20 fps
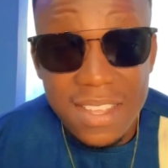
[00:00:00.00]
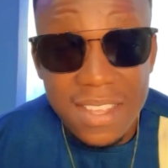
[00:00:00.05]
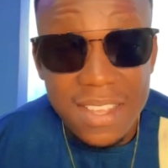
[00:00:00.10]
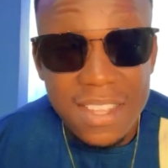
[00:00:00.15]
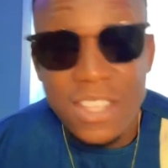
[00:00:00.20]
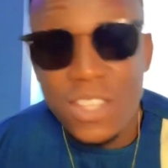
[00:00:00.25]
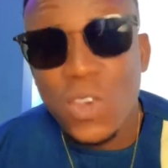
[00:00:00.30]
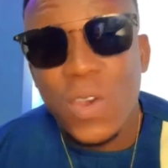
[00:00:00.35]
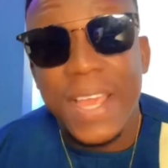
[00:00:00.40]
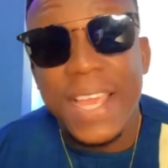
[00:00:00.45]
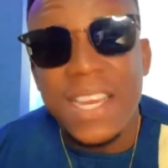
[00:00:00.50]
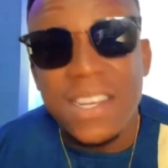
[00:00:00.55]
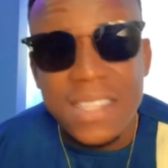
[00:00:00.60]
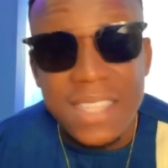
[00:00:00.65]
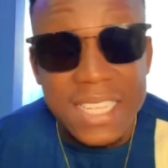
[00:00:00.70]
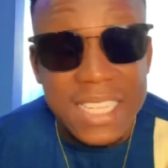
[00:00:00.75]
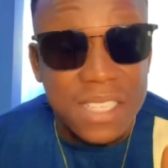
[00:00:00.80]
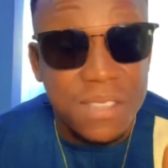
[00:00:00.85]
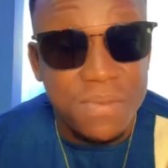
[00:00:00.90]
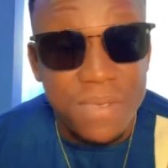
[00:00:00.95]
Your health
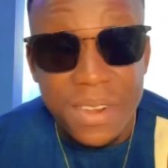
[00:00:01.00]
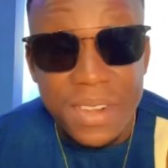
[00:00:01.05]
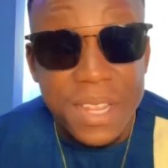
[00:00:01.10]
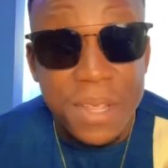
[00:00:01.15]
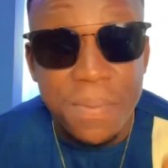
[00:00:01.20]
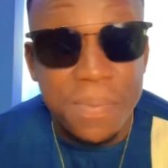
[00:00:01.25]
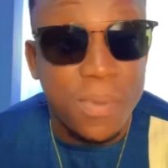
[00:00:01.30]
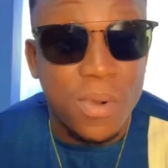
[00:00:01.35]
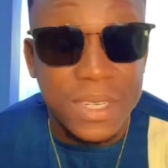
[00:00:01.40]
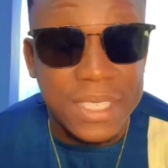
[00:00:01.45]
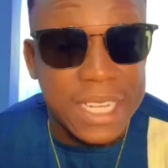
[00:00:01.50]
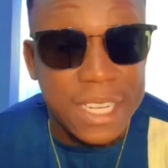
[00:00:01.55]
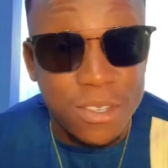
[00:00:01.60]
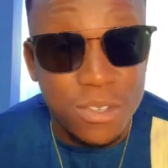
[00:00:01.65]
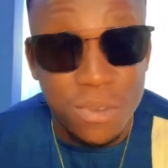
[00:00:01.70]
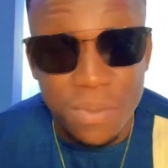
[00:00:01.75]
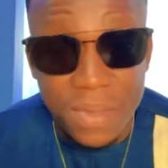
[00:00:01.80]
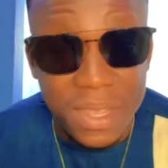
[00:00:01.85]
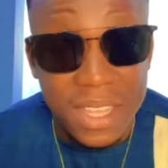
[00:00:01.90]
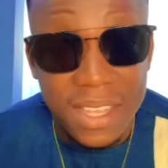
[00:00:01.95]
is very important to
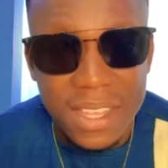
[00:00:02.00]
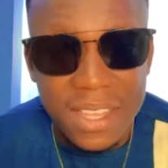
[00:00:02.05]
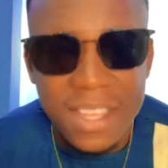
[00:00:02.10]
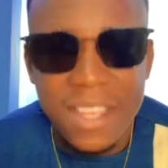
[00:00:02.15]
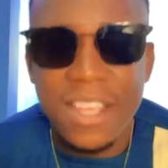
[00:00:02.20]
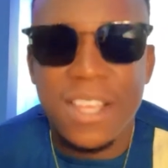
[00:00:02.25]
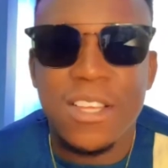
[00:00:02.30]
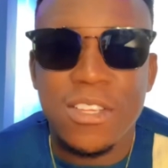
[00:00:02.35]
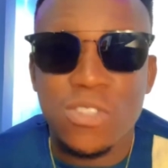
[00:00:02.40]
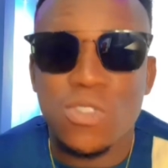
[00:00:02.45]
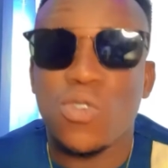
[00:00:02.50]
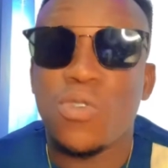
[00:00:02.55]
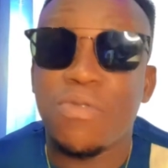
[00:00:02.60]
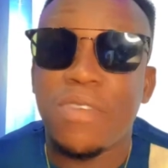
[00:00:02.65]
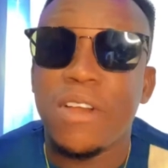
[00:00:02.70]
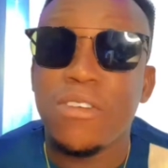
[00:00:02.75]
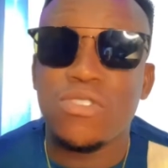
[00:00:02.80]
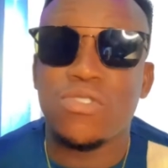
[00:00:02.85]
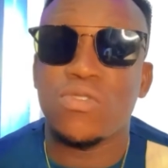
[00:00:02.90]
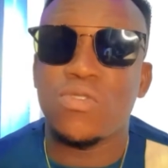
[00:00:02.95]
me. So
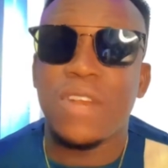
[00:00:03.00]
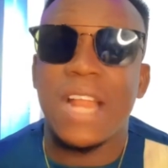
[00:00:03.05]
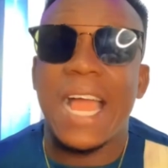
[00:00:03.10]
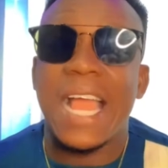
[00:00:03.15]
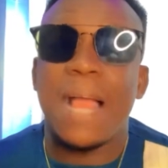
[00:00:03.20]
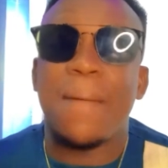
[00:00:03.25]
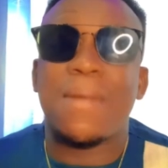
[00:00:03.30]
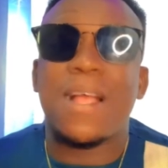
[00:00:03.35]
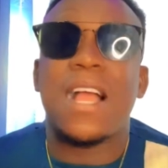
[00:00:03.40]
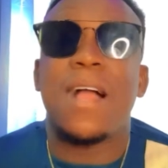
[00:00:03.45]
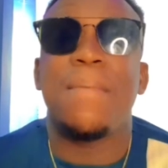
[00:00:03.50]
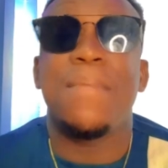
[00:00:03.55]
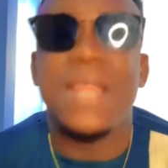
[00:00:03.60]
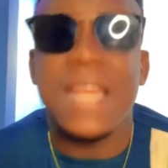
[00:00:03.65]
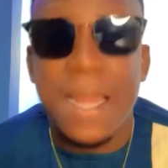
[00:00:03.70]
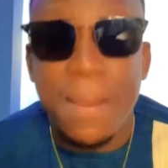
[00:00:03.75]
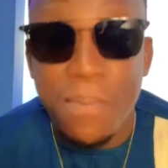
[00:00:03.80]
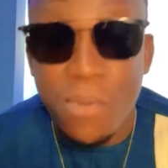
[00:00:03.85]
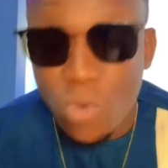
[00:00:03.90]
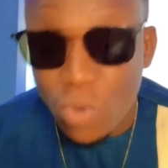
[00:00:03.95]
very soon I am coming
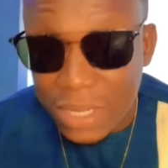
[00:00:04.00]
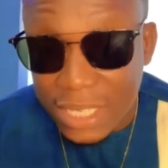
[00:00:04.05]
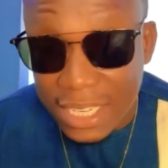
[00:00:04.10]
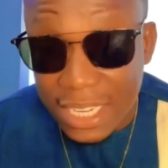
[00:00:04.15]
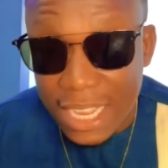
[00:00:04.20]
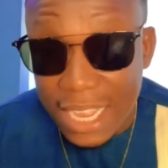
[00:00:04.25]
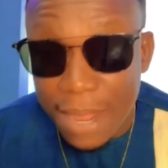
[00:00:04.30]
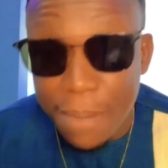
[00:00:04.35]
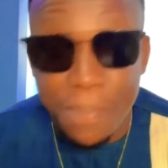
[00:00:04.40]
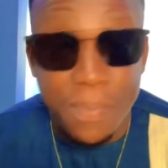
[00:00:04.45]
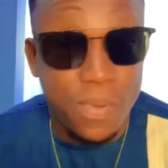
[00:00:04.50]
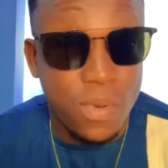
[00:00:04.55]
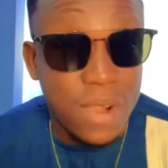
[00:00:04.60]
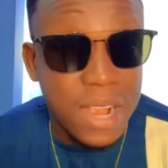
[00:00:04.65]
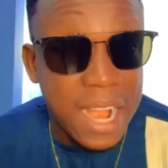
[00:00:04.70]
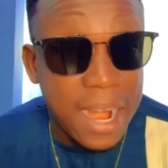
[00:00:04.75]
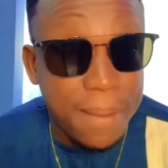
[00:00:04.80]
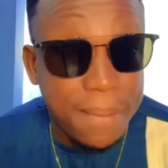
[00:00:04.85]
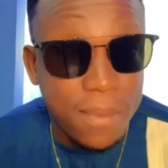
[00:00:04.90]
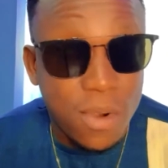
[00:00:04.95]
up with a
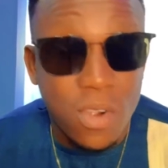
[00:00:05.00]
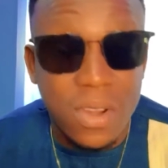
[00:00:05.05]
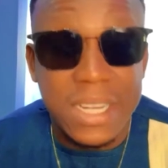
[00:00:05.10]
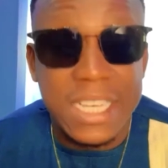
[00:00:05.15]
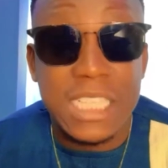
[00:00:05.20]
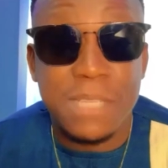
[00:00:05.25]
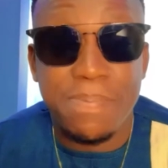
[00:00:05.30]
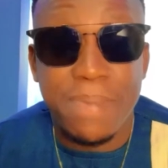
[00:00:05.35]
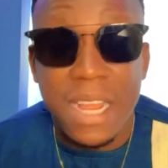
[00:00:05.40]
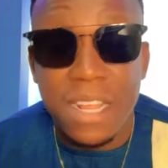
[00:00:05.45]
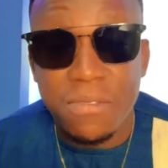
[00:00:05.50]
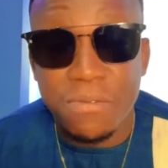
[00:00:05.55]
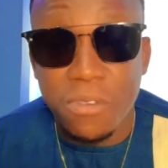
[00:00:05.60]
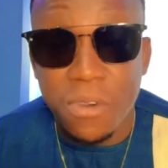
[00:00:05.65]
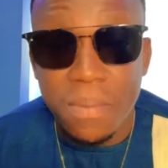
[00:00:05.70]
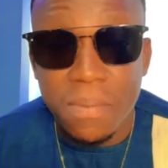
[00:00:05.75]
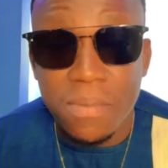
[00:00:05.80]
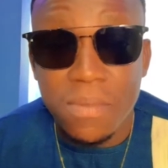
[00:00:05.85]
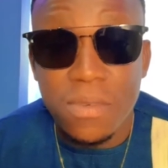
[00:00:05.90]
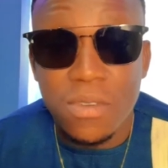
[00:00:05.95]
program on this
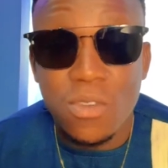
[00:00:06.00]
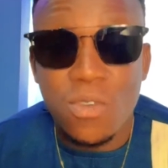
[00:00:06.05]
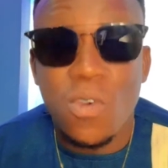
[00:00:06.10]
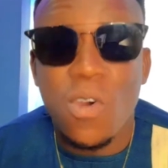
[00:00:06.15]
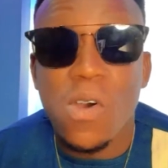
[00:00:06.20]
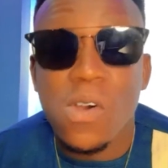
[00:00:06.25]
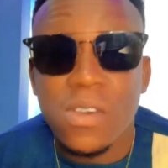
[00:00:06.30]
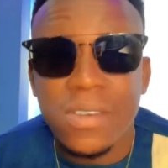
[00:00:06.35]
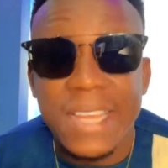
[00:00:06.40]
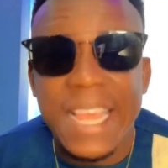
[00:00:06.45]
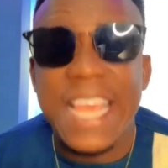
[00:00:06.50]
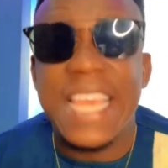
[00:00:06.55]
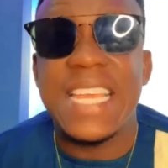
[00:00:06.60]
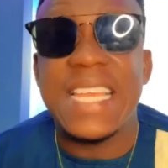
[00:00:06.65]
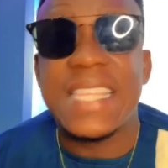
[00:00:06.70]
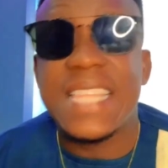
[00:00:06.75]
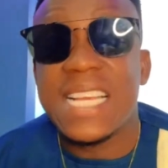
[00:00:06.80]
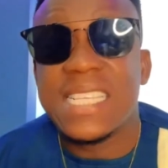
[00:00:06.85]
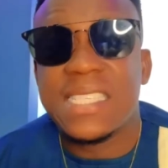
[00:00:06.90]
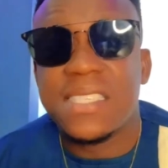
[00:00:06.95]
platform called
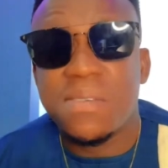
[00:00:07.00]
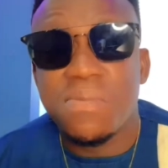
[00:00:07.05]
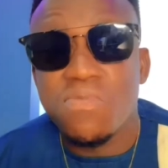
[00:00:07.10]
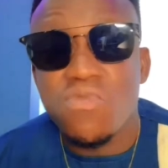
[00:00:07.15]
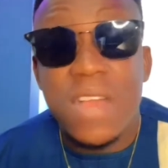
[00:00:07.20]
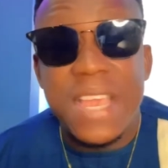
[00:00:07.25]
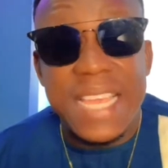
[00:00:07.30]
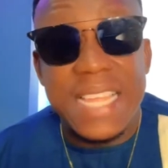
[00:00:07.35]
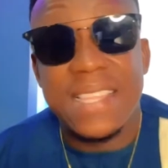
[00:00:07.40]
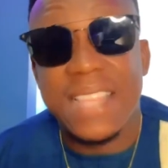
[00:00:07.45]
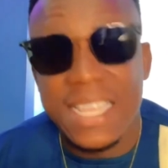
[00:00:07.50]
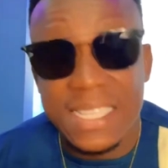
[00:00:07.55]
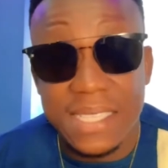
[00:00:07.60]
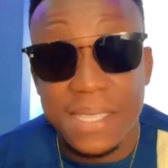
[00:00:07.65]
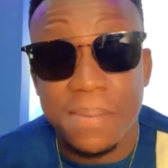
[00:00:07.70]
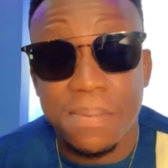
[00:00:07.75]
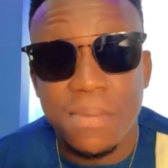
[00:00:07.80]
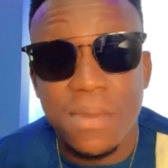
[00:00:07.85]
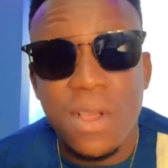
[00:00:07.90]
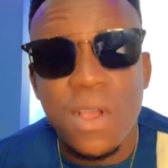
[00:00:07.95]

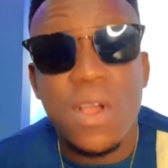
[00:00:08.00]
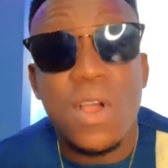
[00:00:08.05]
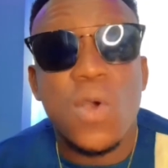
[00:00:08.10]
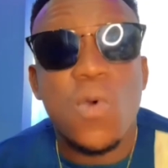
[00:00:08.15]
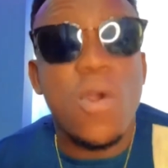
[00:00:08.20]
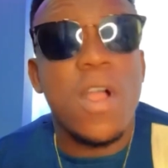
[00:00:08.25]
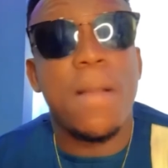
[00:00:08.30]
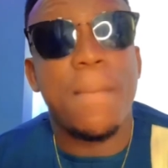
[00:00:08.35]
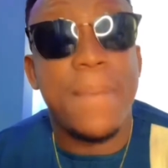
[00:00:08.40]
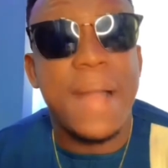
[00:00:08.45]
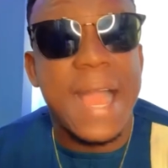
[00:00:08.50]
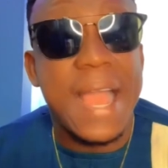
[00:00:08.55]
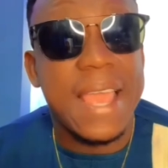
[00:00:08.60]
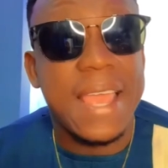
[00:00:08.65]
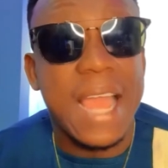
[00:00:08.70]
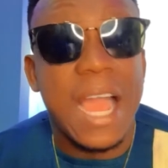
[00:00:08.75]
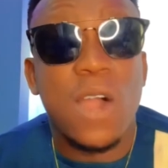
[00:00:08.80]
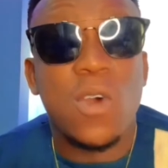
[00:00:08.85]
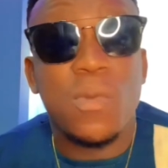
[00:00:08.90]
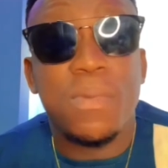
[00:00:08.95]
Ehintasem, whereby
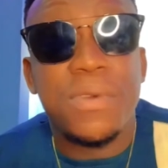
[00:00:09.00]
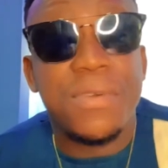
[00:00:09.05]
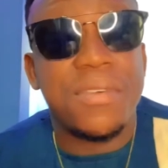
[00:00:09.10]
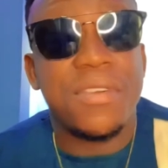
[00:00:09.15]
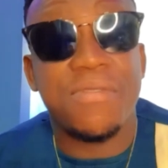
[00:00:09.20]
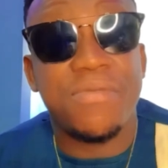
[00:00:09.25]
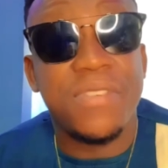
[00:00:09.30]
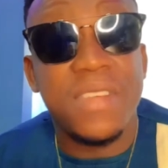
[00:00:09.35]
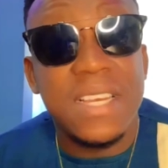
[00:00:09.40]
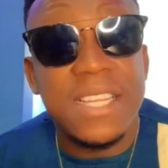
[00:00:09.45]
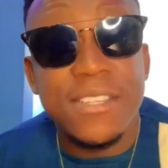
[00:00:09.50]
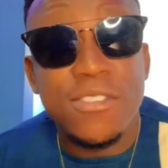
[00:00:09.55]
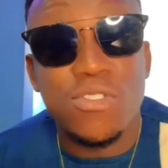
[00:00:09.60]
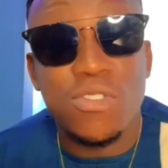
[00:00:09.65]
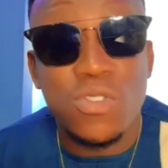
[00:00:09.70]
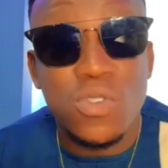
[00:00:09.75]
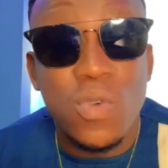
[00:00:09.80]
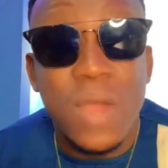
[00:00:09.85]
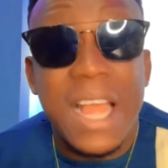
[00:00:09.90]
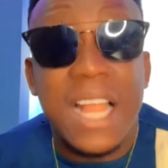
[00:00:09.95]
I will be revealing to
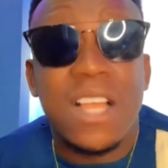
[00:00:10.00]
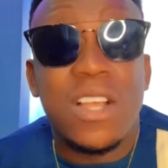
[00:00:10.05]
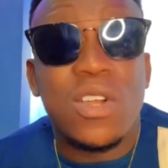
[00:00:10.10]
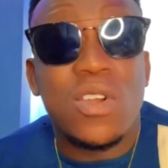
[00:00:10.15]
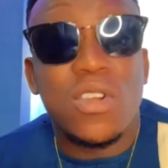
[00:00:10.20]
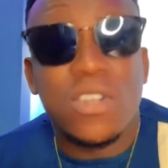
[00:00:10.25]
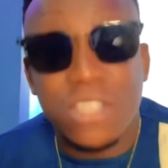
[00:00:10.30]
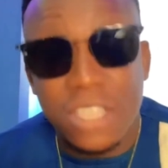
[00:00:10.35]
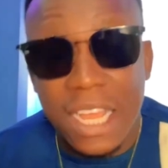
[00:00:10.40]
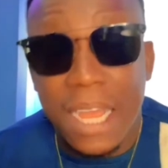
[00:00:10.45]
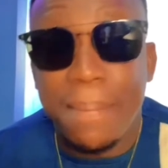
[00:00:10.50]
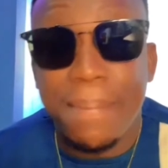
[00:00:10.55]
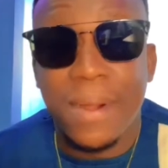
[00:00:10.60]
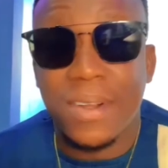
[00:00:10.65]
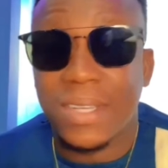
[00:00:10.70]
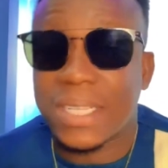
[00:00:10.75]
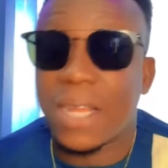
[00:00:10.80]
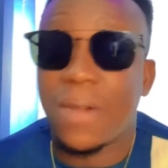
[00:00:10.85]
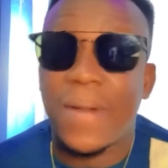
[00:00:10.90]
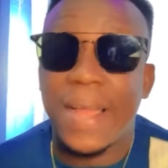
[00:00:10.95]
you a lot
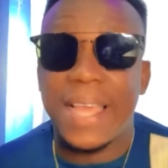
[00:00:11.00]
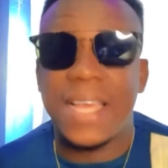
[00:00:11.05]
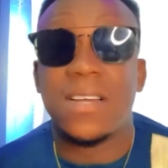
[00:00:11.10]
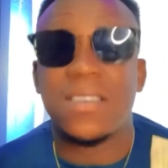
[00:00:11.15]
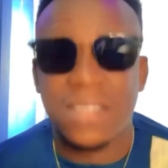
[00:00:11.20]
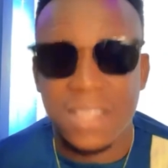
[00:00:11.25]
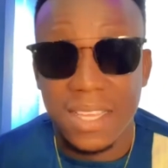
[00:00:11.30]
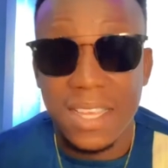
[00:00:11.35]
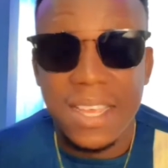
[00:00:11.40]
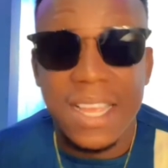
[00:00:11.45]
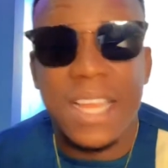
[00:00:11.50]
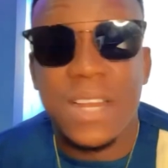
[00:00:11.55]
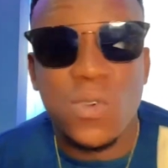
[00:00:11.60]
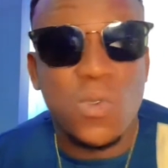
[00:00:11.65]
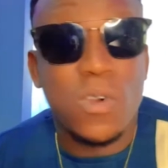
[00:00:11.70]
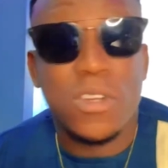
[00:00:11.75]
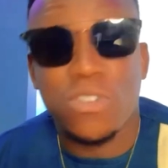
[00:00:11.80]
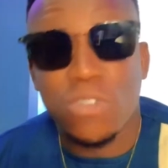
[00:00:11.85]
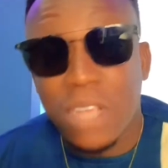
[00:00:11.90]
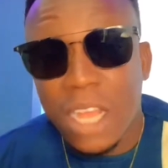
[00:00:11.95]
about our health and
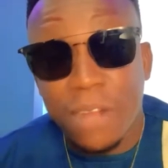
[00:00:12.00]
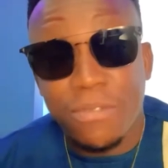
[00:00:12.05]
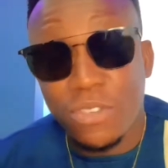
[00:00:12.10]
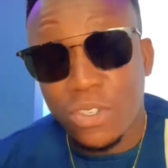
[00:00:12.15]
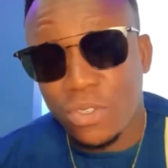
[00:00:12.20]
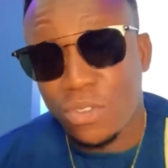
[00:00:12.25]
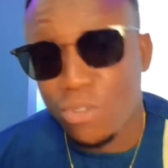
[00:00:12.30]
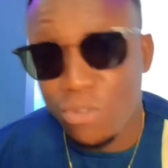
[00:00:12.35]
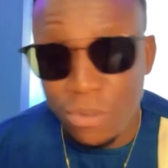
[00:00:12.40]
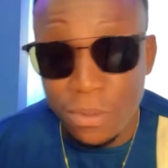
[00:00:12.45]
what you have to do.